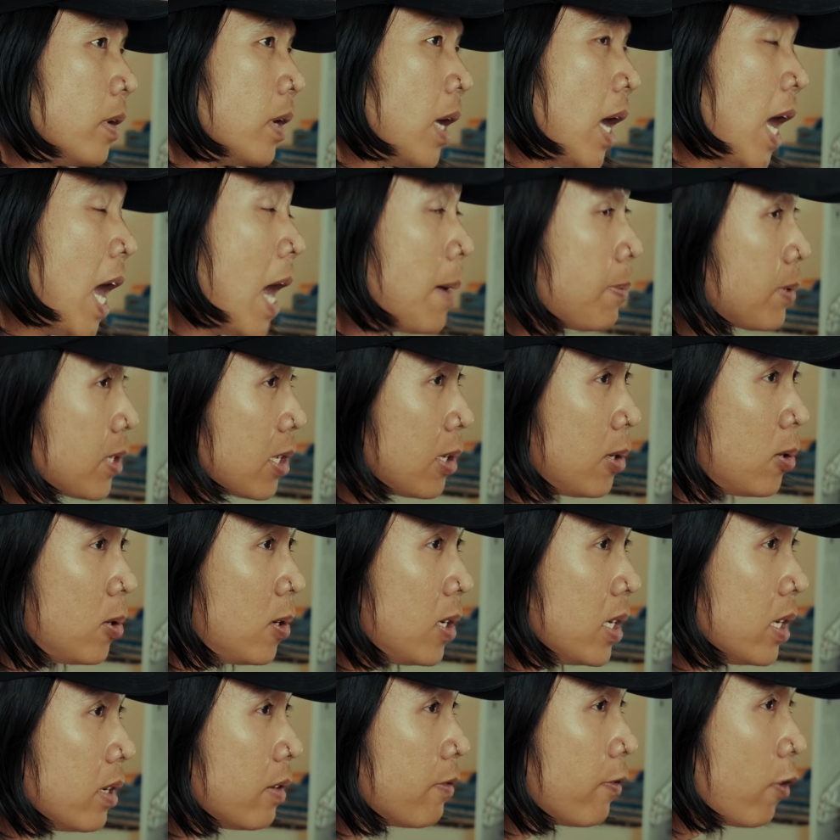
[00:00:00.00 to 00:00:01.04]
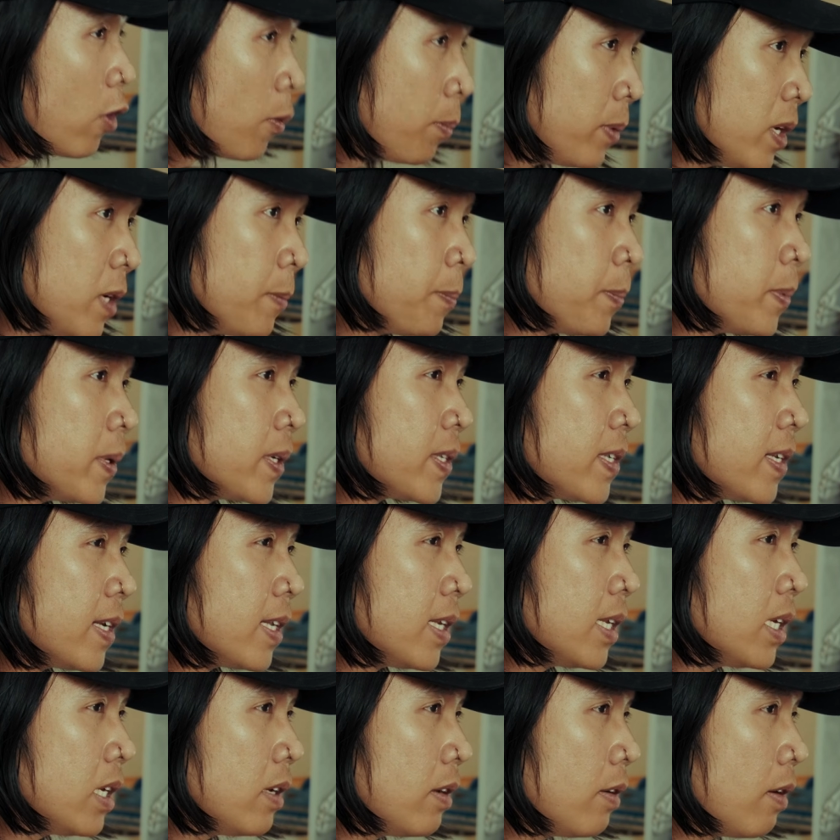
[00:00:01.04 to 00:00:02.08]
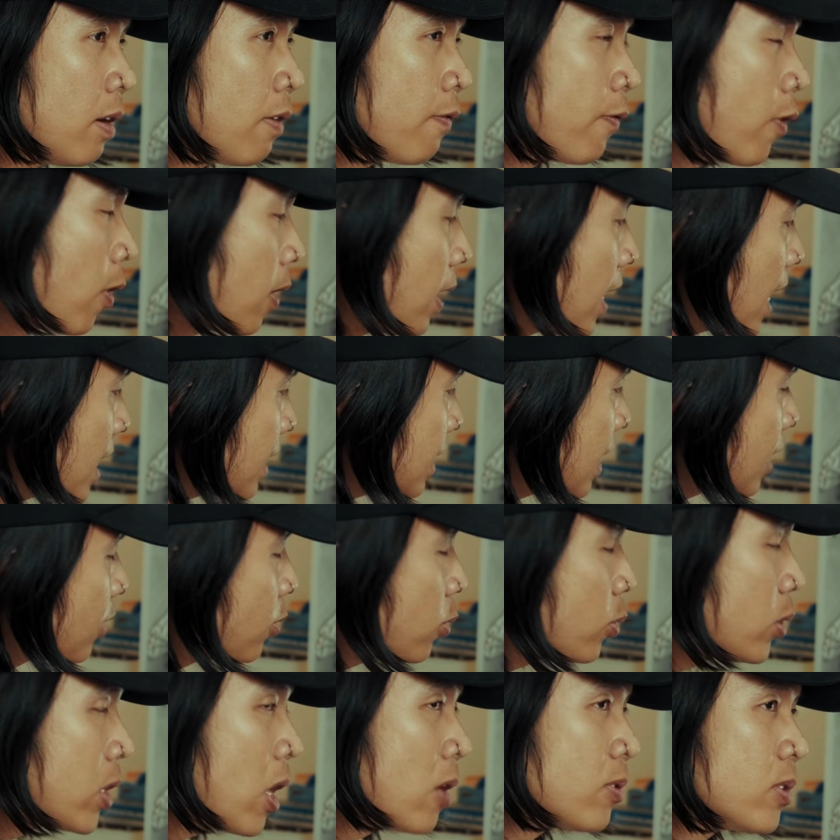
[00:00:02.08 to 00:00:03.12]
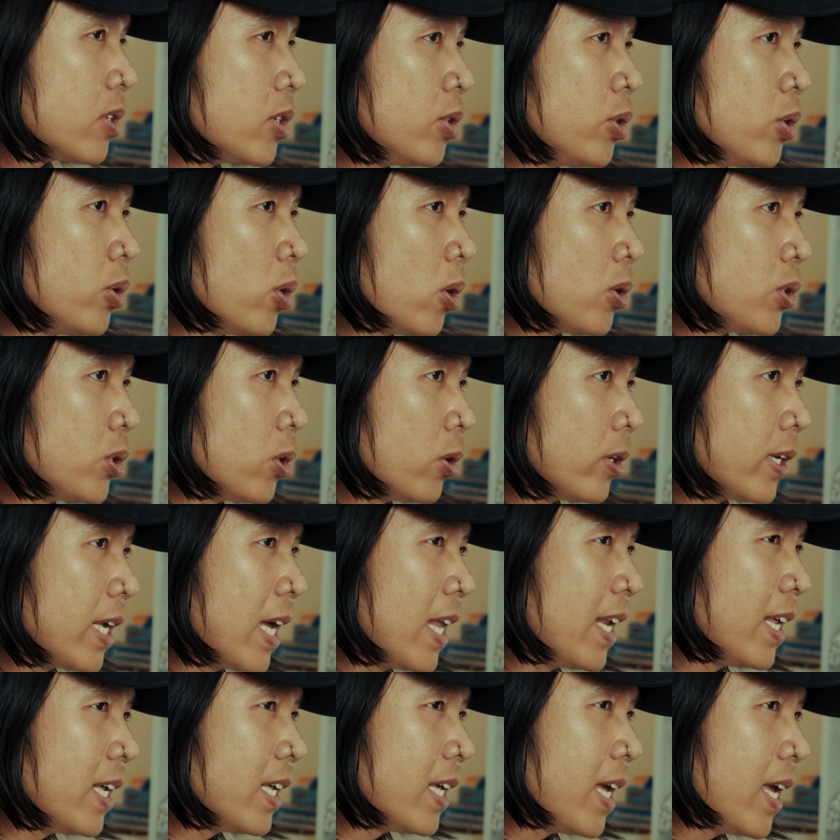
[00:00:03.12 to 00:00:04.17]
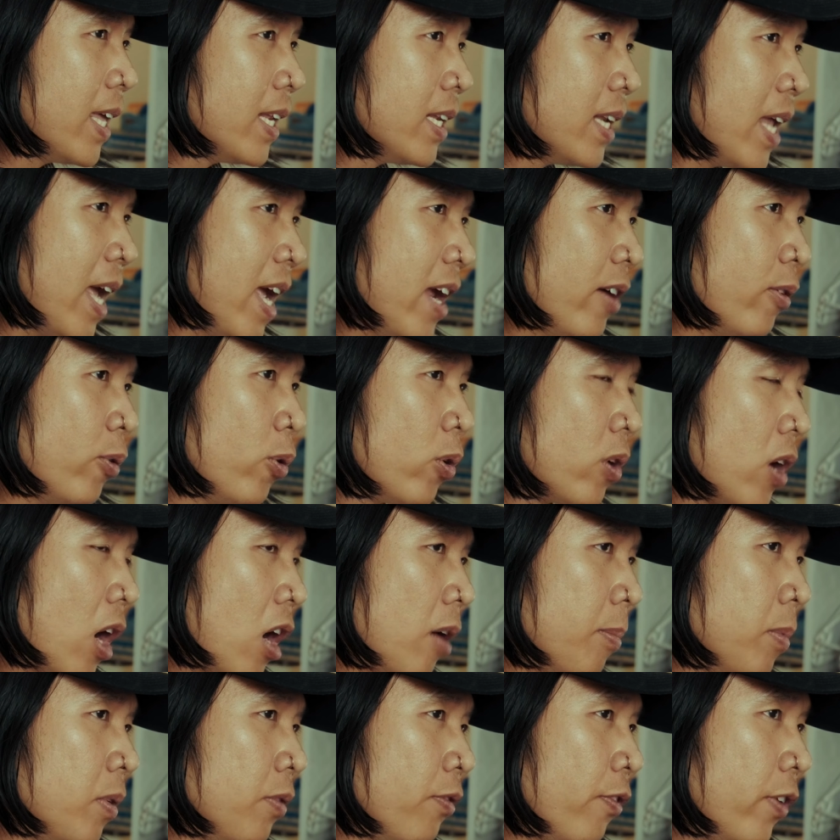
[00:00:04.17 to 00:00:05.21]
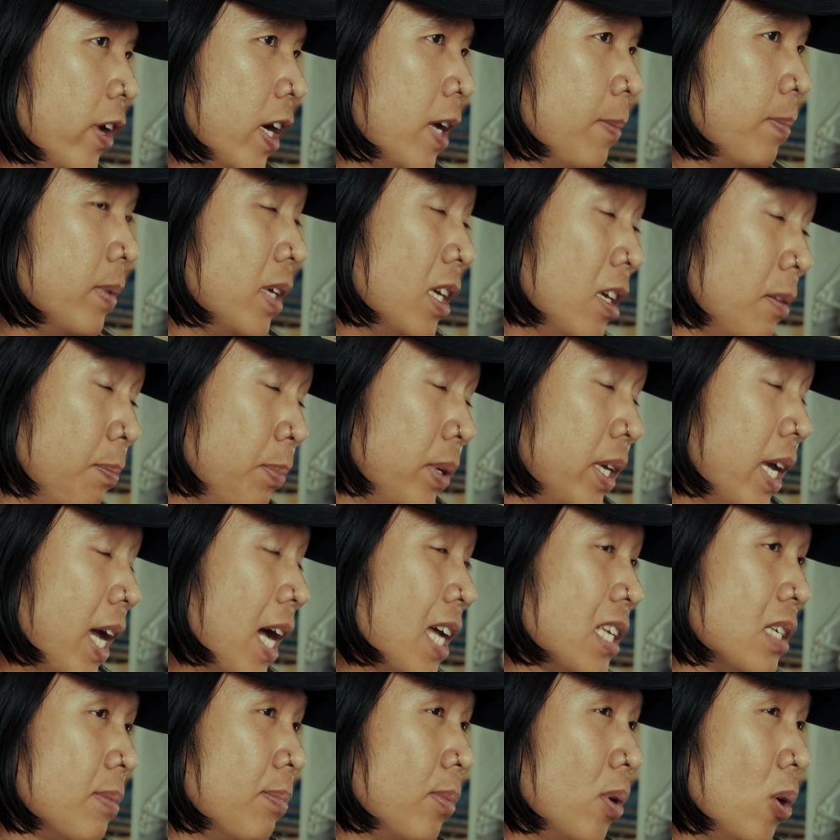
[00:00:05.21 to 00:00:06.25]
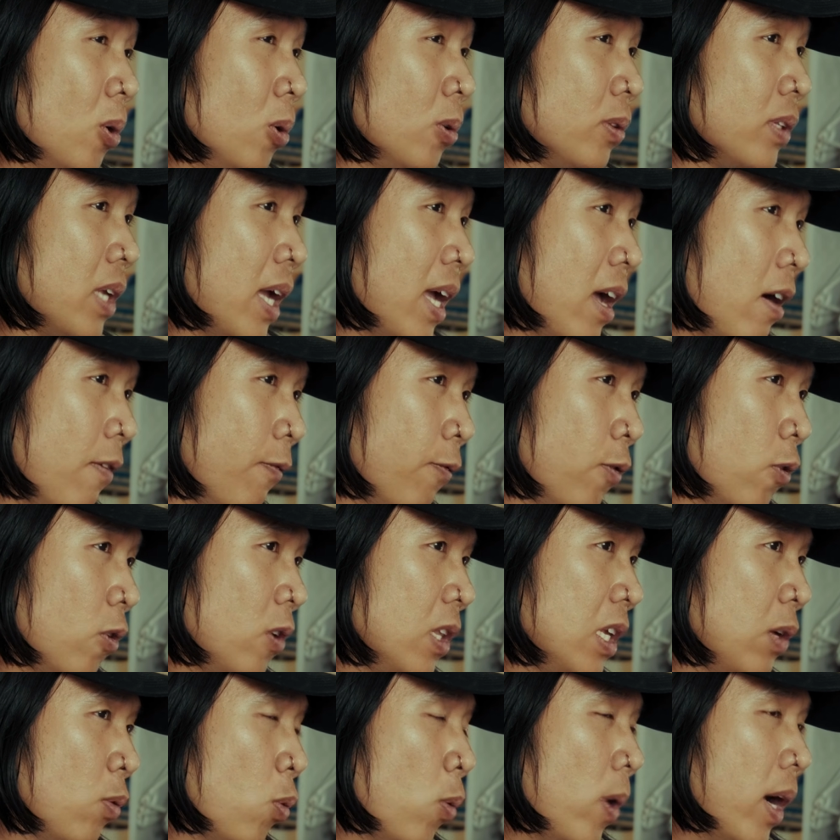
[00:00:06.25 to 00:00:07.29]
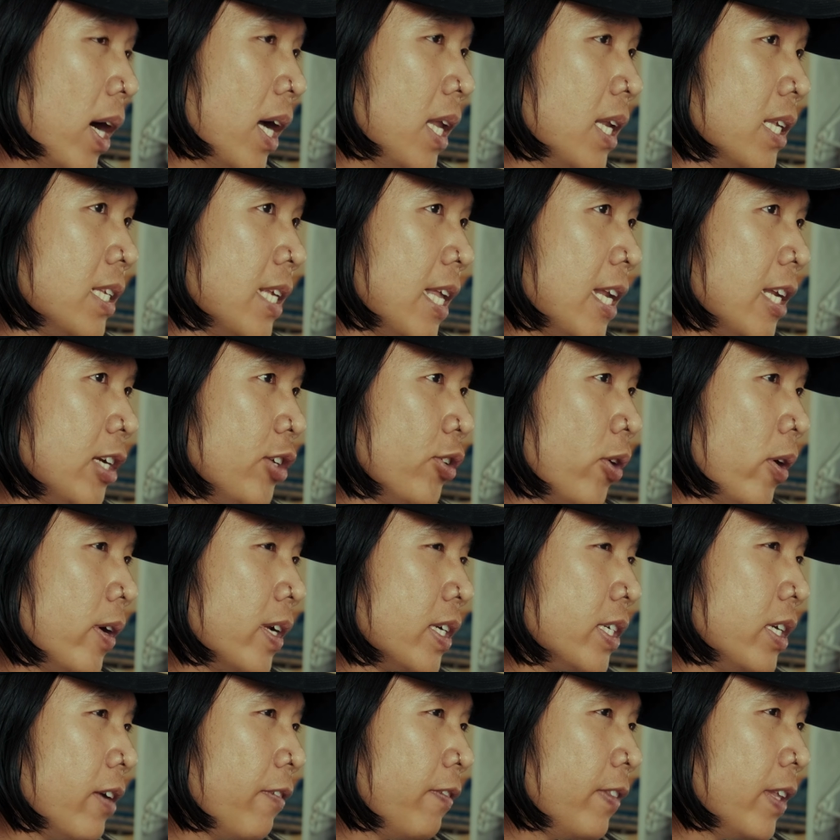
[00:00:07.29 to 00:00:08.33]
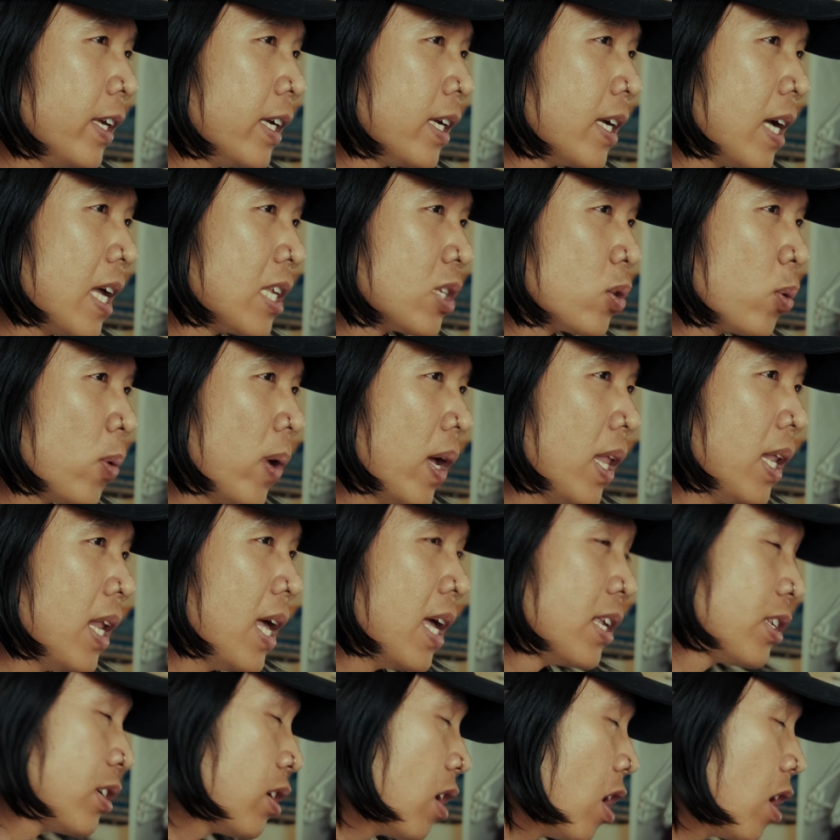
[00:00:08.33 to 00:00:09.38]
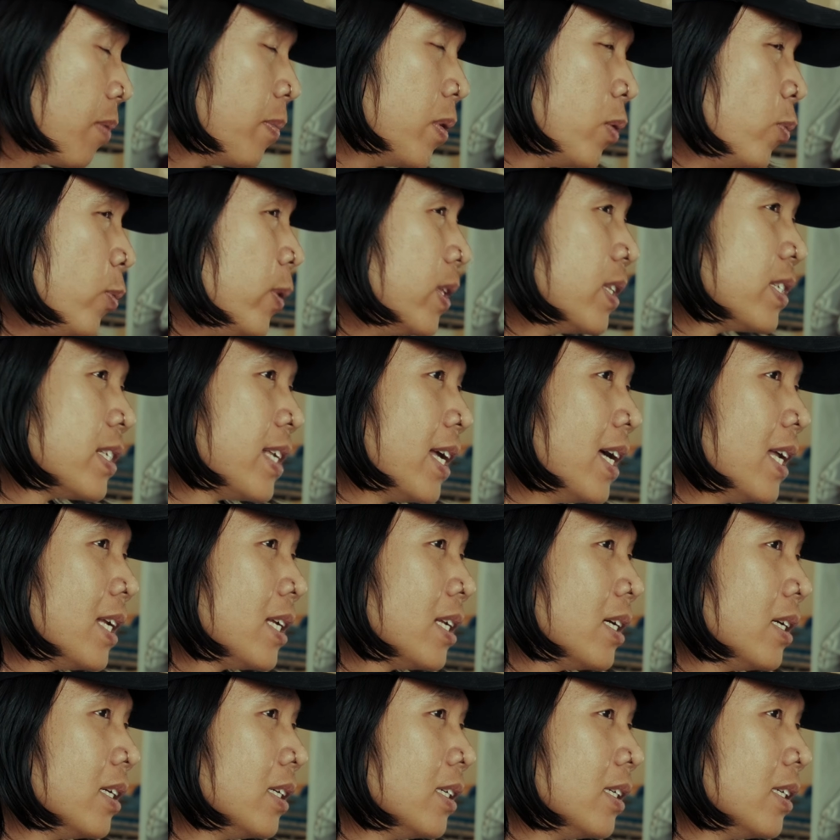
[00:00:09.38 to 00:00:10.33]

Absolutely. For me personally, for less than 2,000 euros you're getting an aero carbon frame, EPS mold, fully wireless electronic shifting as well as carbon wheel set.